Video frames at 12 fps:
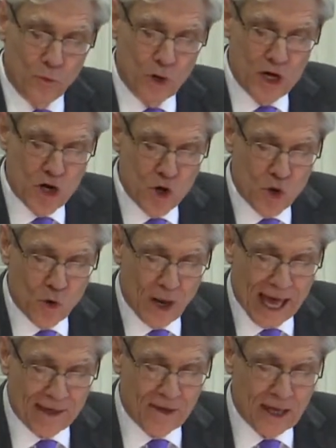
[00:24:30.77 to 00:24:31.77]
renewed
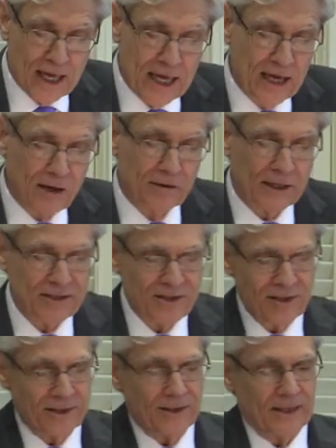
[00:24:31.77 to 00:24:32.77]
like the eagle,
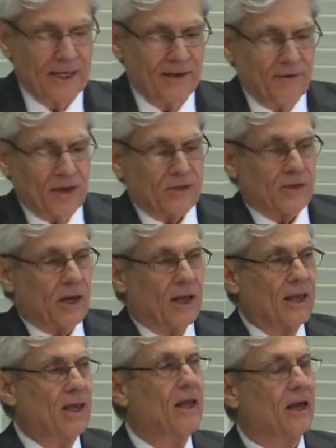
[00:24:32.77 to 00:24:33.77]
doesn't give us a
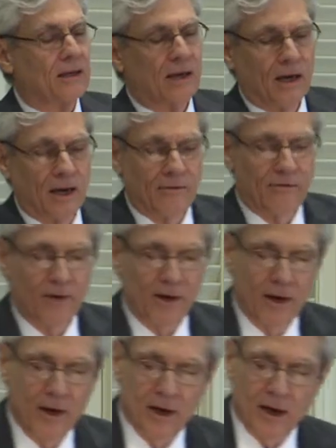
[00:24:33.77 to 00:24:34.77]
hint of
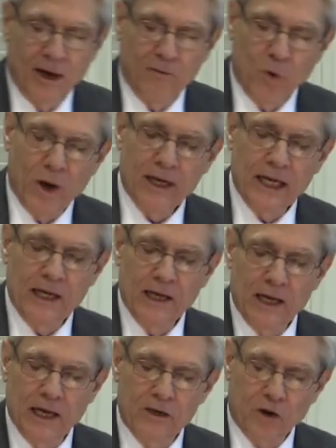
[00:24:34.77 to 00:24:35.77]
what
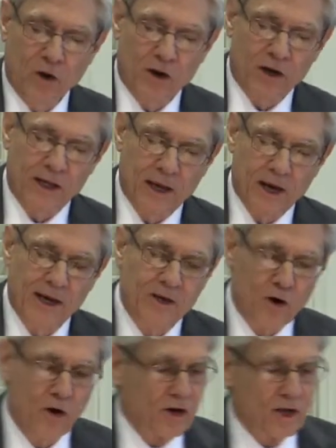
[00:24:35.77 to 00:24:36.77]

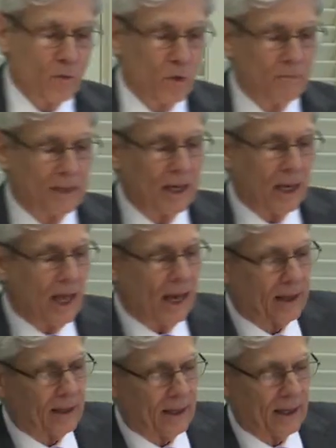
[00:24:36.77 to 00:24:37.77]
eternity will be
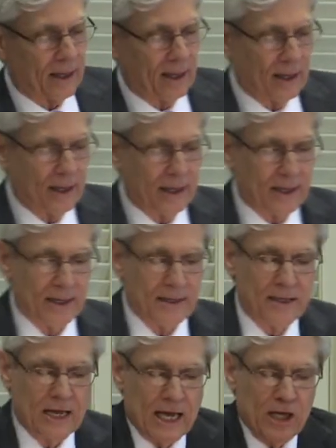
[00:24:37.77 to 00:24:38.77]
like. A
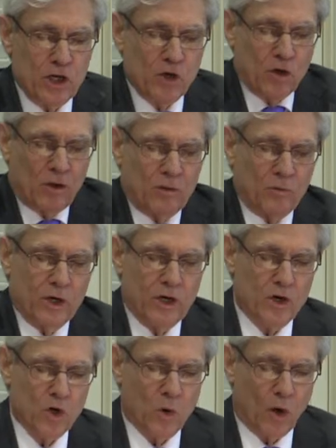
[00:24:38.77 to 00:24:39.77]
continual
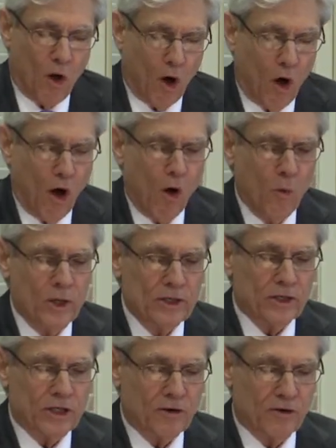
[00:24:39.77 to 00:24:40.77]
renewal,
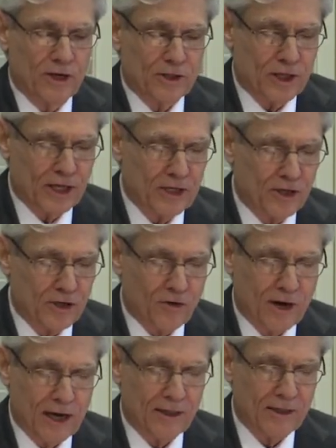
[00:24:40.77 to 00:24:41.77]
always increasing in
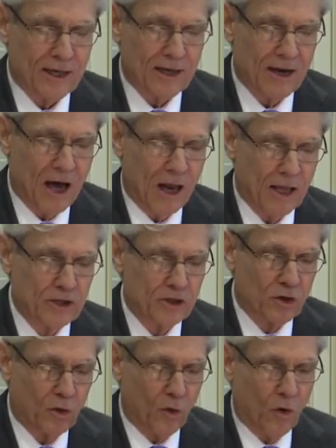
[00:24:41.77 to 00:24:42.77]
strength and
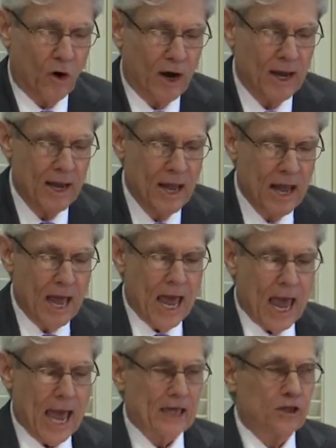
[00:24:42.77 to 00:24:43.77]
knowledge, glory
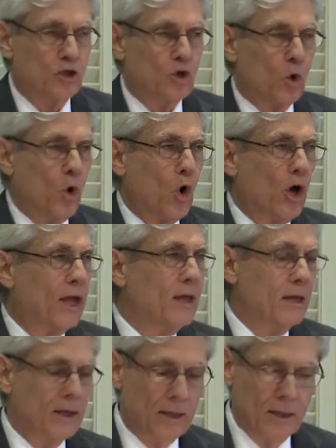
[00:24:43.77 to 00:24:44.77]
and joy,